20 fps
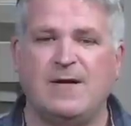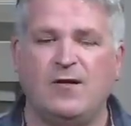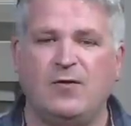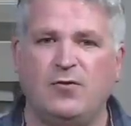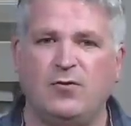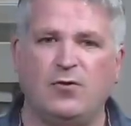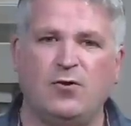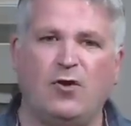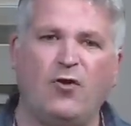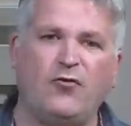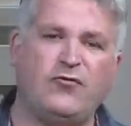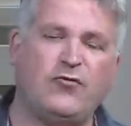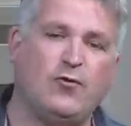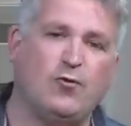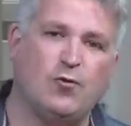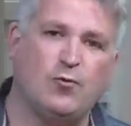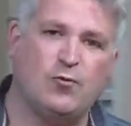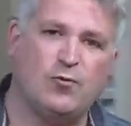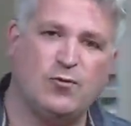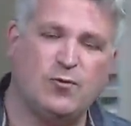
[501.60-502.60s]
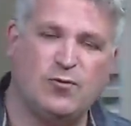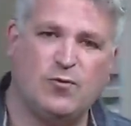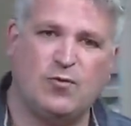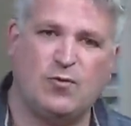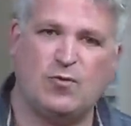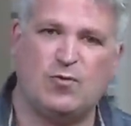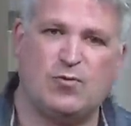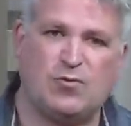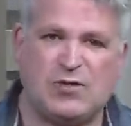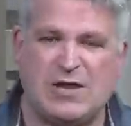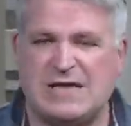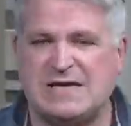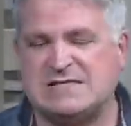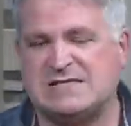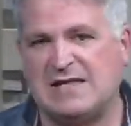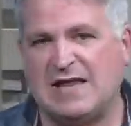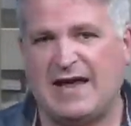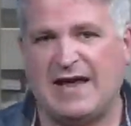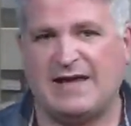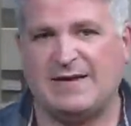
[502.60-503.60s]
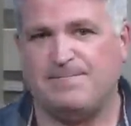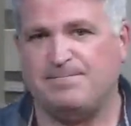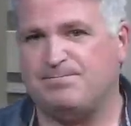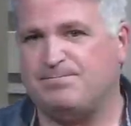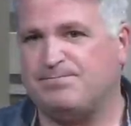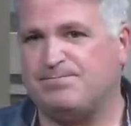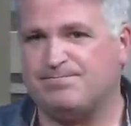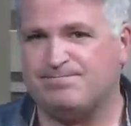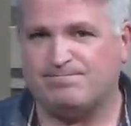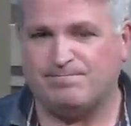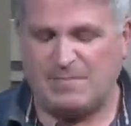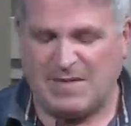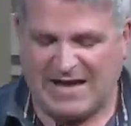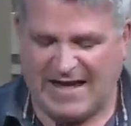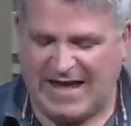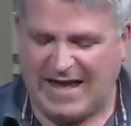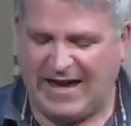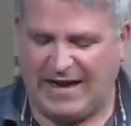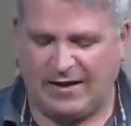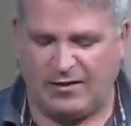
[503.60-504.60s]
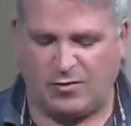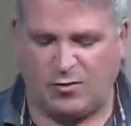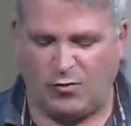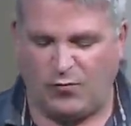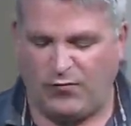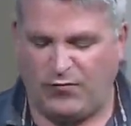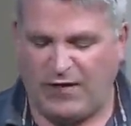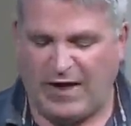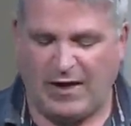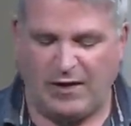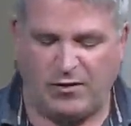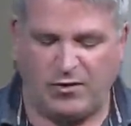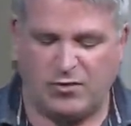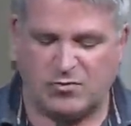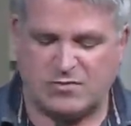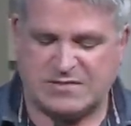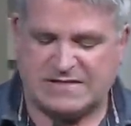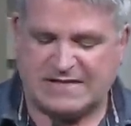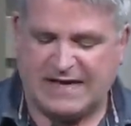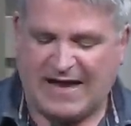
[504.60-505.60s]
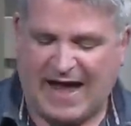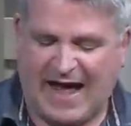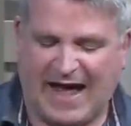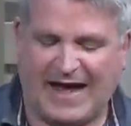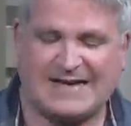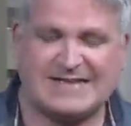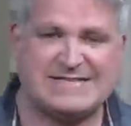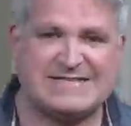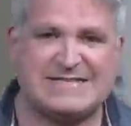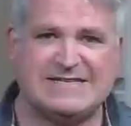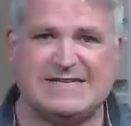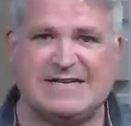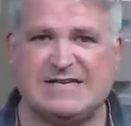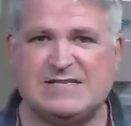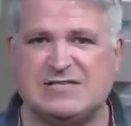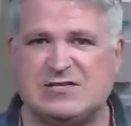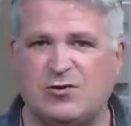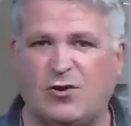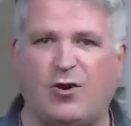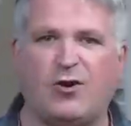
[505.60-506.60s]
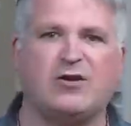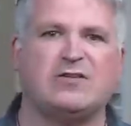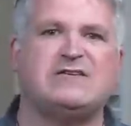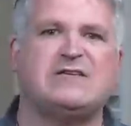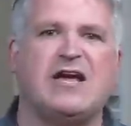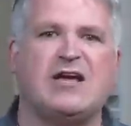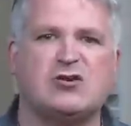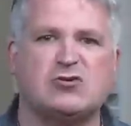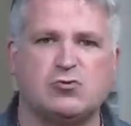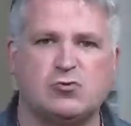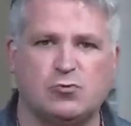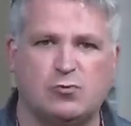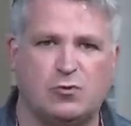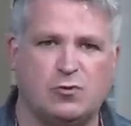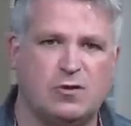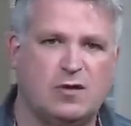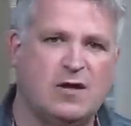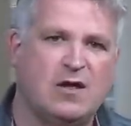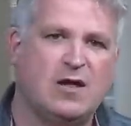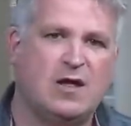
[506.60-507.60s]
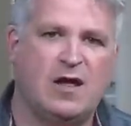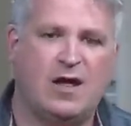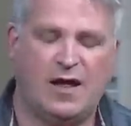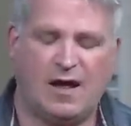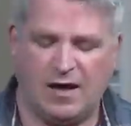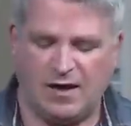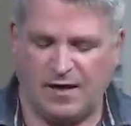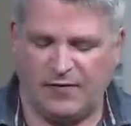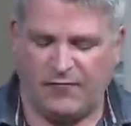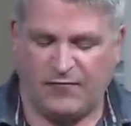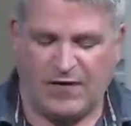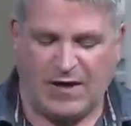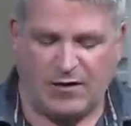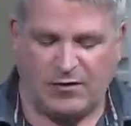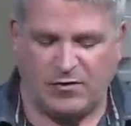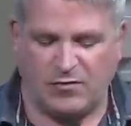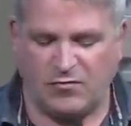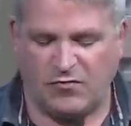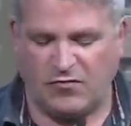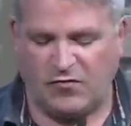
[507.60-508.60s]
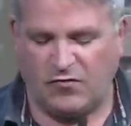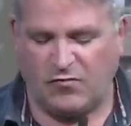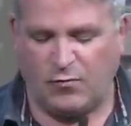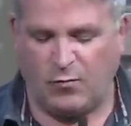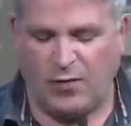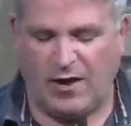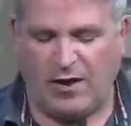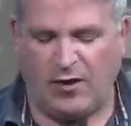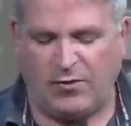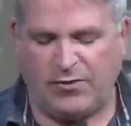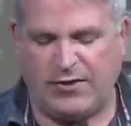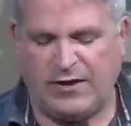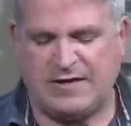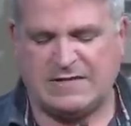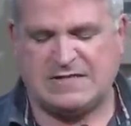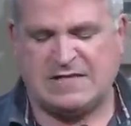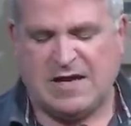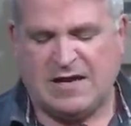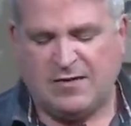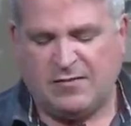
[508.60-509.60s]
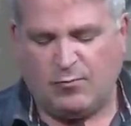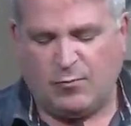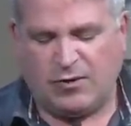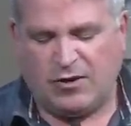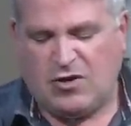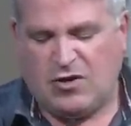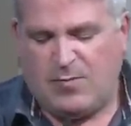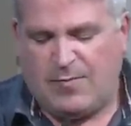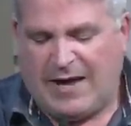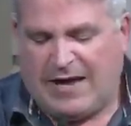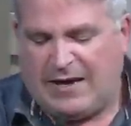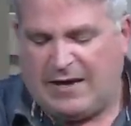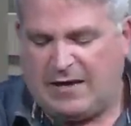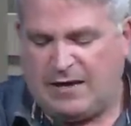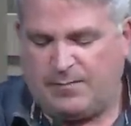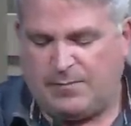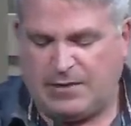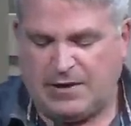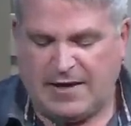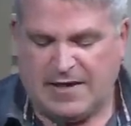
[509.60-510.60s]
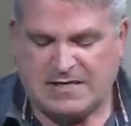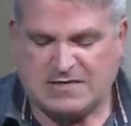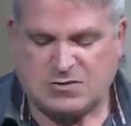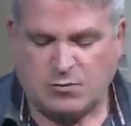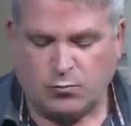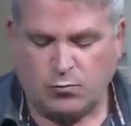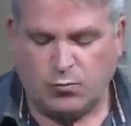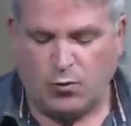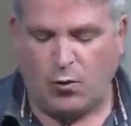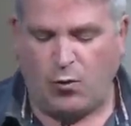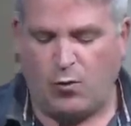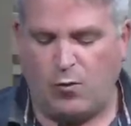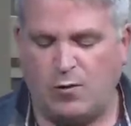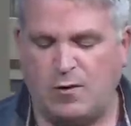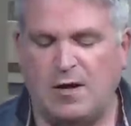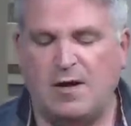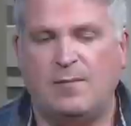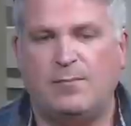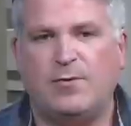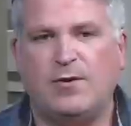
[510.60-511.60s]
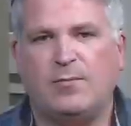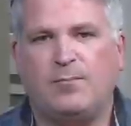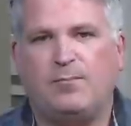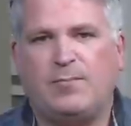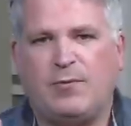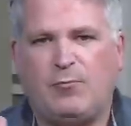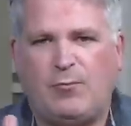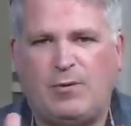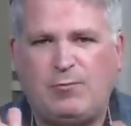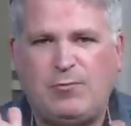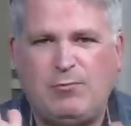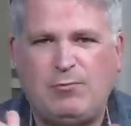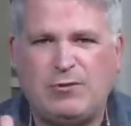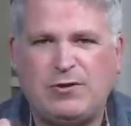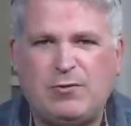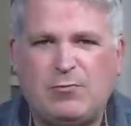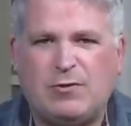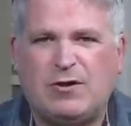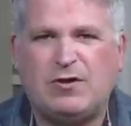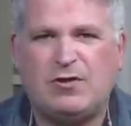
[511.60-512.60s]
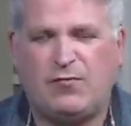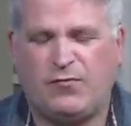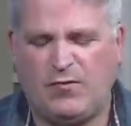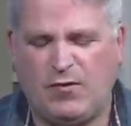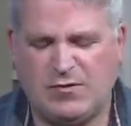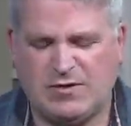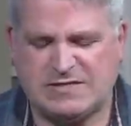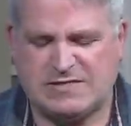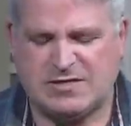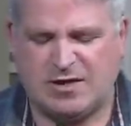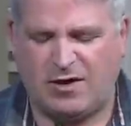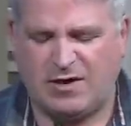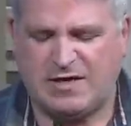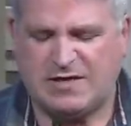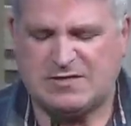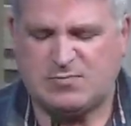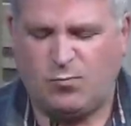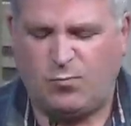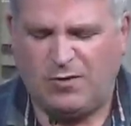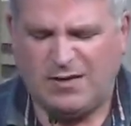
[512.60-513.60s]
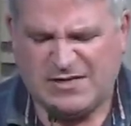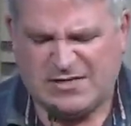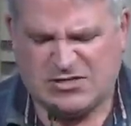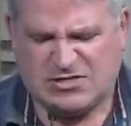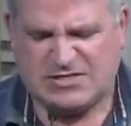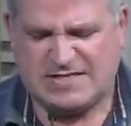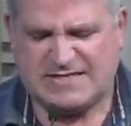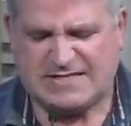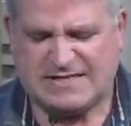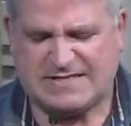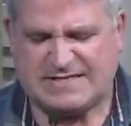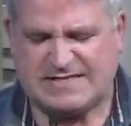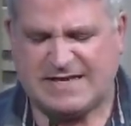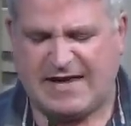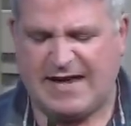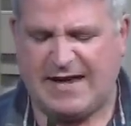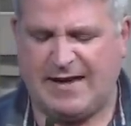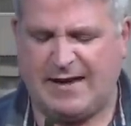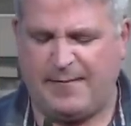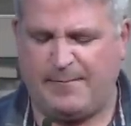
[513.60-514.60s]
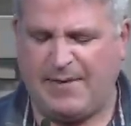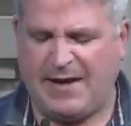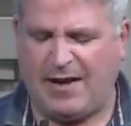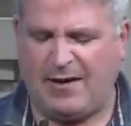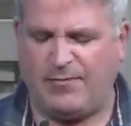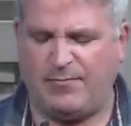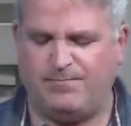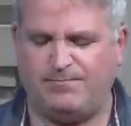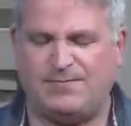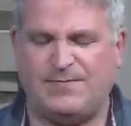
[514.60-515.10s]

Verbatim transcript: There are also things like mechanical failures and accidents and architectural uh, failures as well, things where humanity plays a role. But, but what we really wanted to focus on is, what does Jesus say about